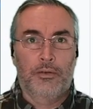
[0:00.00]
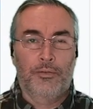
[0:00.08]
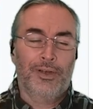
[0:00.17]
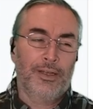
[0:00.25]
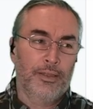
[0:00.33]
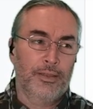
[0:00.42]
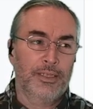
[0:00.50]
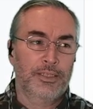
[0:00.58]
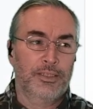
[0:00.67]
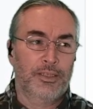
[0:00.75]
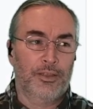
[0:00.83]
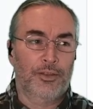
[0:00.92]
Well, this
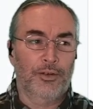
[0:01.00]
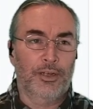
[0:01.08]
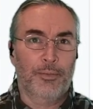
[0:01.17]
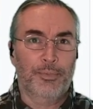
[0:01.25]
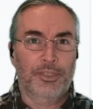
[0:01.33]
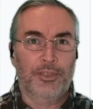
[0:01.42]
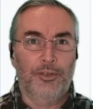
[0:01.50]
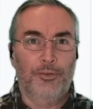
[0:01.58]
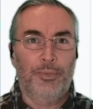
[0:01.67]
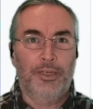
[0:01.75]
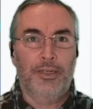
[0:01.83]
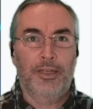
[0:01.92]
is the third episode,
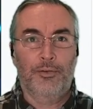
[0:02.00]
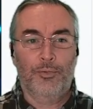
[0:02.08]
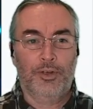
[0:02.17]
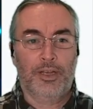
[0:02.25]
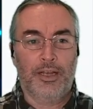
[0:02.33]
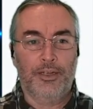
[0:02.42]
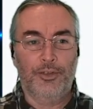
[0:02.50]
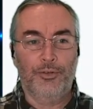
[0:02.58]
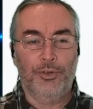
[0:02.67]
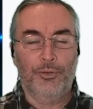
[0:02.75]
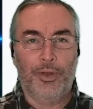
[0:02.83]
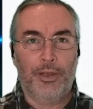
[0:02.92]
but we're kind of
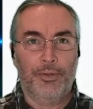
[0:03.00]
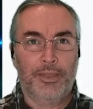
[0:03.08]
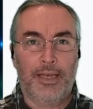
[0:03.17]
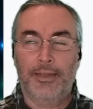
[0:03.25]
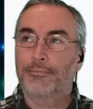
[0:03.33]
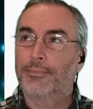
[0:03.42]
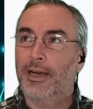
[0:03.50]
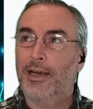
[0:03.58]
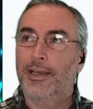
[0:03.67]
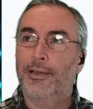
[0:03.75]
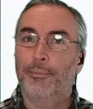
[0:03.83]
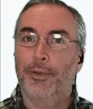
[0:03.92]
doing away with that.
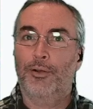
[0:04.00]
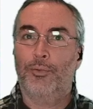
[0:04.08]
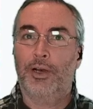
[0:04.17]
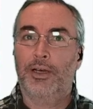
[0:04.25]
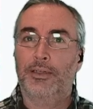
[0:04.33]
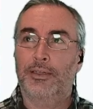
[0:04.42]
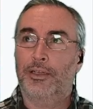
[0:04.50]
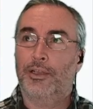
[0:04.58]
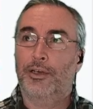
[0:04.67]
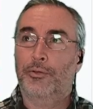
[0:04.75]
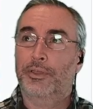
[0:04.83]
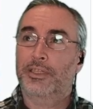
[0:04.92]
I am Mayor Watt, and
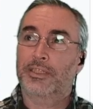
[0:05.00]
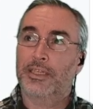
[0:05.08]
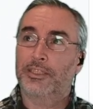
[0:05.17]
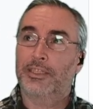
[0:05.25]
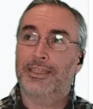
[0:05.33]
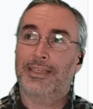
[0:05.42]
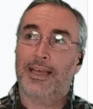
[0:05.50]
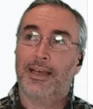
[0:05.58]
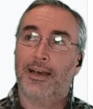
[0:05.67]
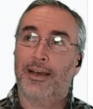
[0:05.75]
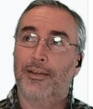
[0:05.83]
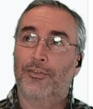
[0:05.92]
along with the sentient
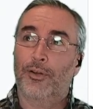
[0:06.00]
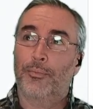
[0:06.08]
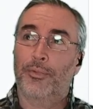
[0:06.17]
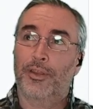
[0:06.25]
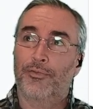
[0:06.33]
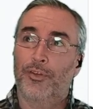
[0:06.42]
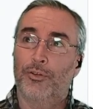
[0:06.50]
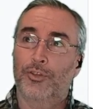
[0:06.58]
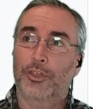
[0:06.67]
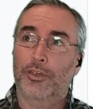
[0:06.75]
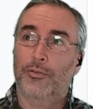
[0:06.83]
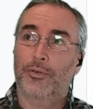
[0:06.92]
AI from the
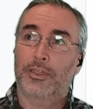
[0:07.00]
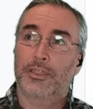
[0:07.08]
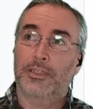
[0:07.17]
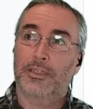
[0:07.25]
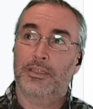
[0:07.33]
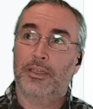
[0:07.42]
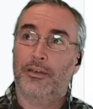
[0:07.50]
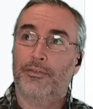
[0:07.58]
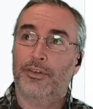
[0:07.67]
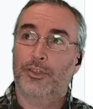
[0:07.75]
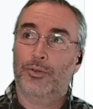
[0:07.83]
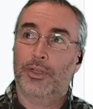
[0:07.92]
future, which is their
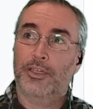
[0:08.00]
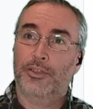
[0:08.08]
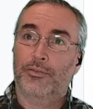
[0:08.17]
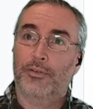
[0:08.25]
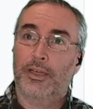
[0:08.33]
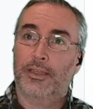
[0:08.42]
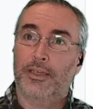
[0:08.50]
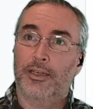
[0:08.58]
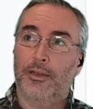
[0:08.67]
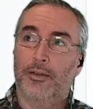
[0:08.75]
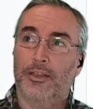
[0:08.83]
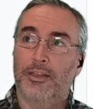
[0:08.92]
visualizer right
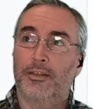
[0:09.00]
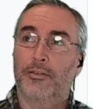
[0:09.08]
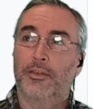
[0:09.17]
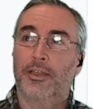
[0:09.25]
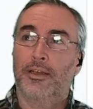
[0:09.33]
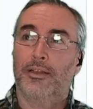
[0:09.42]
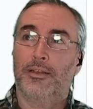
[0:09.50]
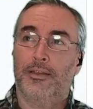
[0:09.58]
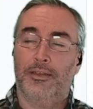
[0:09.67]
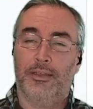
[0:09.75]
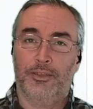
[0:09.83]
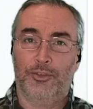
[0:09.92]
there, and
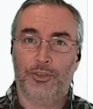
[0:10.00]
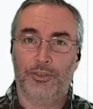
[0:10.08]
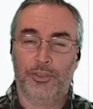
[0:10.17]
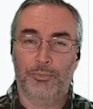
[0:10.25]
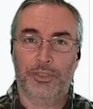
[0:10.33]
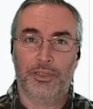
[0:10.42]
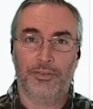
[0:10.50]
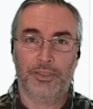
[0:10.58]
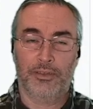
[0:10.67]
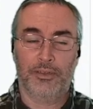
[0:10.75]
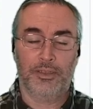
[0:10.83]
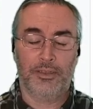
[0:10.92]
they'll introduce themselves
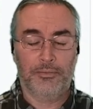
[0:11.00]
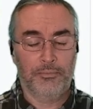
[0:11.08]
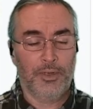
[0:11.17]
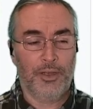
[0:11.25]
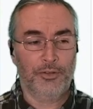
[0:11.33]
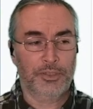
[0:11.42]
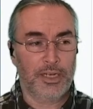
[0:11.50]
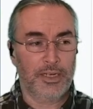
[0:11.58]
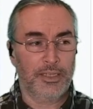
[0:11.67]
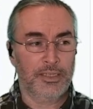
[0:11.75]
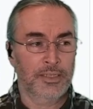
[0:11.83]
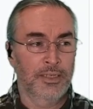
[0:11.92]
here on the other side
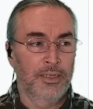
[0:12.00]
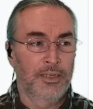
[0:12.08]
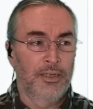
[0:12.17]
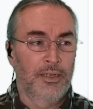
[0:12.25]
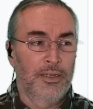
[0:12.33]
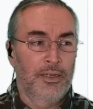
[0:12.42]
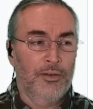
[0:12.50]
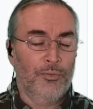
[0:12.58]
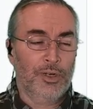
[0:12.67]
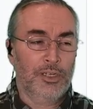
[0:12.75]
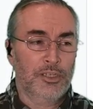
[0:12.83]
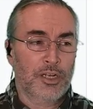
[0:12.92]
of this.
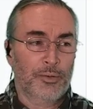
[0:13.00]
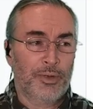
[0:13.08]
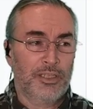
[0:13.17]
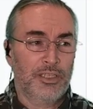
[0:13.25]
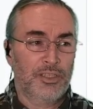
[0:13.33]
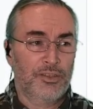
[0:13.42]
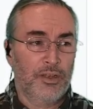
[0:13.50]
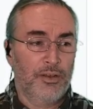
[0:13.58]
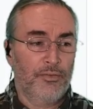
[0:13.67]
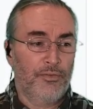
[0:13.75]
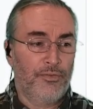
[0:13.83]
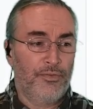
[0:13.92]
We're going to talk about these
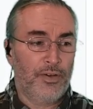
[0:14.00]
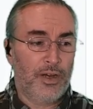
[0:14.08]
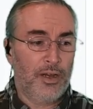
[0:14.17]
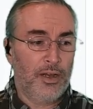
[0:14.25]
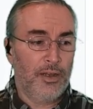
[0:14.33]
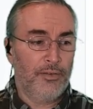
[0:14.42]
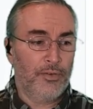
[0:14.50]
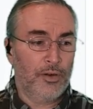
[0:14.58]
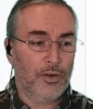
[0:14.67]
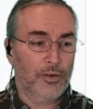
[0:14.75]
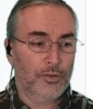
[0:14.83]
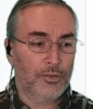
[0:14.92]
5
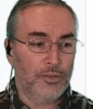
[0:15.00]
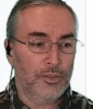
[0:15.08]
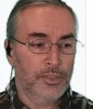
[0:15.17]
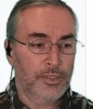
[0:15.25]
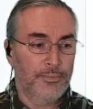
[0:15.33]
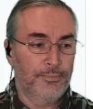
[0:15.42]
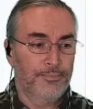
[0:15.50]
articles.